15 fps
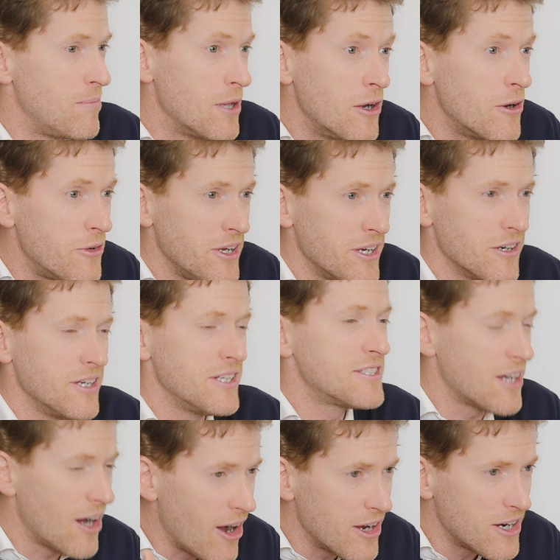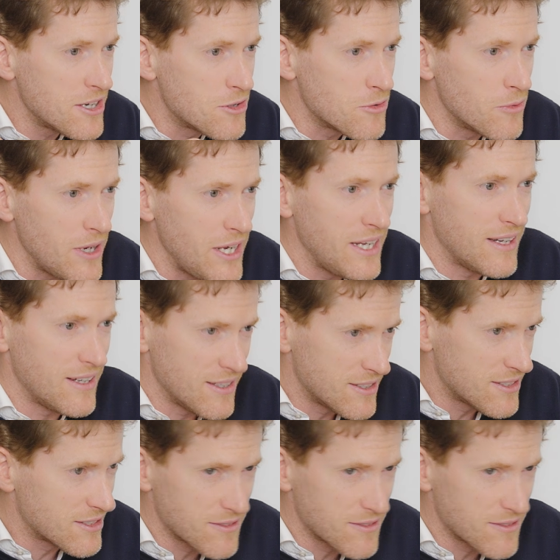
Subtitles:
blurrier, it's harder to read,